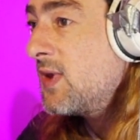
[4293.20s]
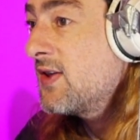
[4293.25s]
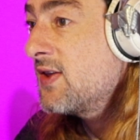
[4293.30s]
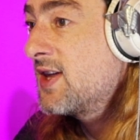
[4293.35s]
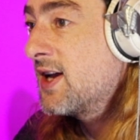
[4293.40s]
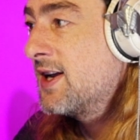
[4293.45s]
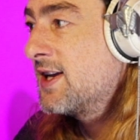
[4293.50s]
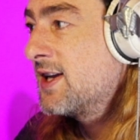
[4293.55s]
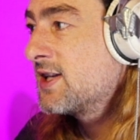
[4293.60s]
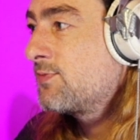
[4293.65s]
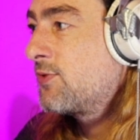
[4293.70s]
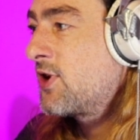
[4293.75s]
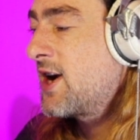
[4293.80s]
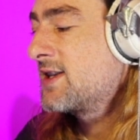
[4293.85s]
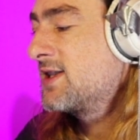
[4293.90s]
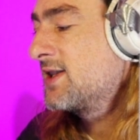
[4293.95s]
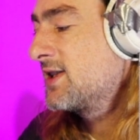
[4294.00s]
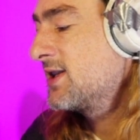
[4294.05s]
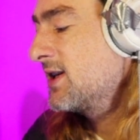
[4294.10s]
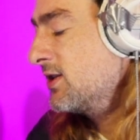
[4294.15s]
Then let's
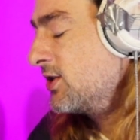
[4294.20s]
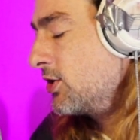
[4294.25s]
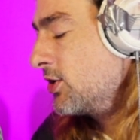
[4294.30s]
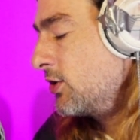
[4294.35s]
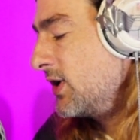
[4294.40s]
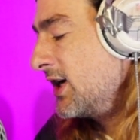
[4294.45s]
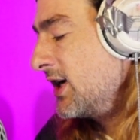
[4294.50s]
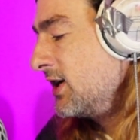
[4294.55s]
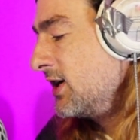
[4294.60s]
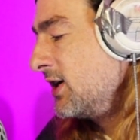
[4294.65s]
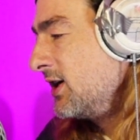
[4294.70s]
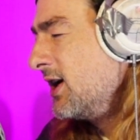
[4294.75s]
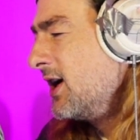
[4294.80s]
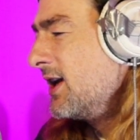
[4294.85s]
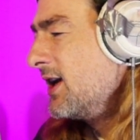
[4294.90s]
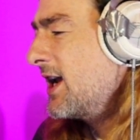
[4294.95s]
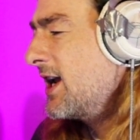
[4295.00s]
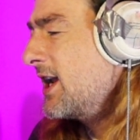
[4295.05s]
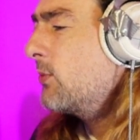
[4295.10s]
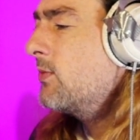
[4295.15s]
practice it and do it.
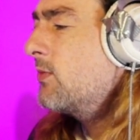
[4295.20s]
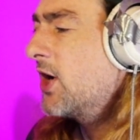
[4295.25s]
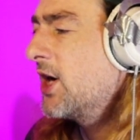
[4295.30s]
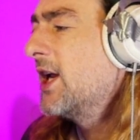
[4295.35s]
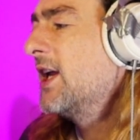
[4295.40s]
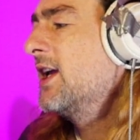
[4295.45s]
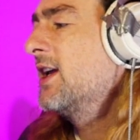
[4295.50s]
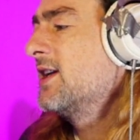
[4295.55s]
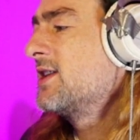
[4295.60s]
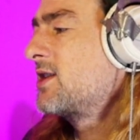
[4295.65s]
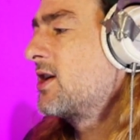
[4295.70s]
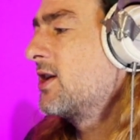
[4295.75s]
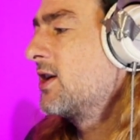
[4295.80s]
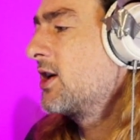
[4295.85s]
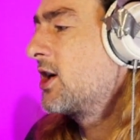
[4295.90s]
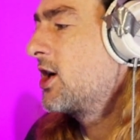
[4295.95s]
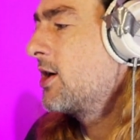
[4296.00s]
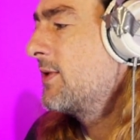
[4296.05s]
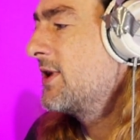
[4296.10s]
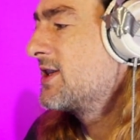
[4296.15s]
Now, money is going to
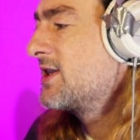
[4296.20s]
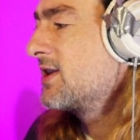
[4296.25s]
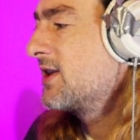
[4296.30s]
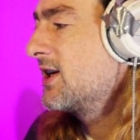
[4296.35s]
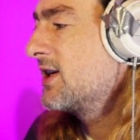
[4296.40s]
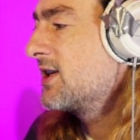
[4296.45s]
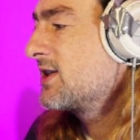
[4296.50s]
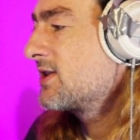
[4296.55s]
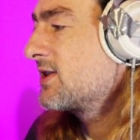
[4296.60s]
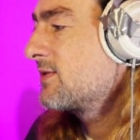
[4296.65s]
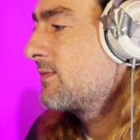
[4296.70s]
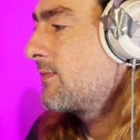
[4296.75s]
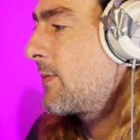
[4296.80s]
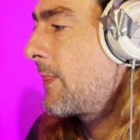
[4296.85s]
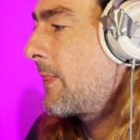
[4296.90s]
come into this.